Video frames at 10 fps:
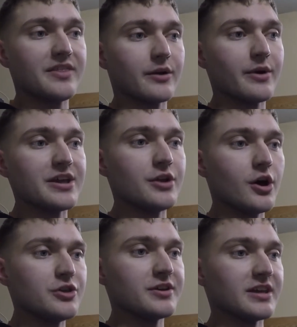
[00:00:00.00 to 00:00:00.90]
That way you know
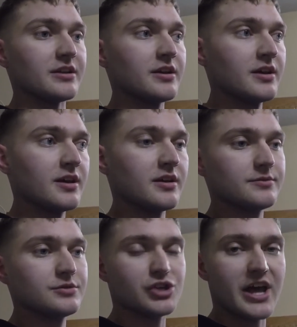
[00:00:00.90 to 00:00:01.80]
you
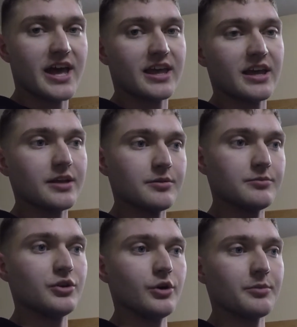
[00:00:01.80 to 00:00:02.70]
can check
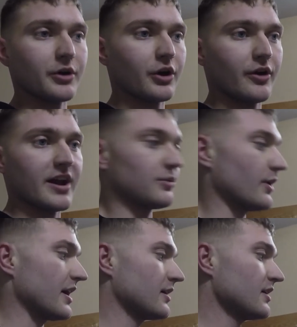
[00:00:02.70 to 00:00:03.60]
and do it the correct way.